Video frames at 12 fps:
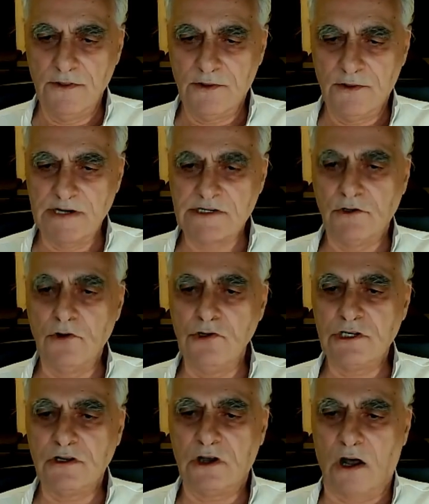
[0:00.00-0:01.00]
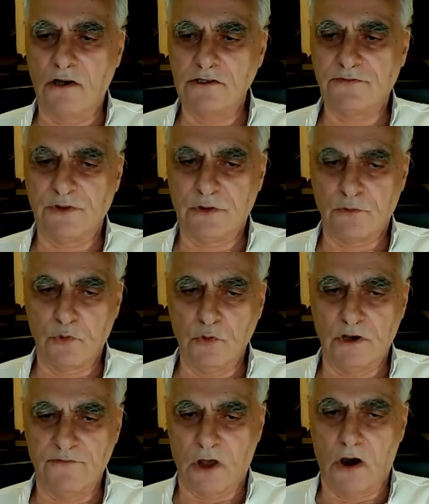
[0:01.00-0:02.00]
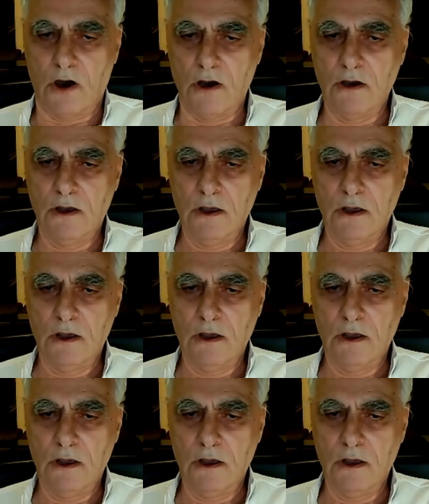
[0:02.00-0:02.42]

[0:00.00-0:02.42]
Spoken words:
The resolution calls for the rule of law,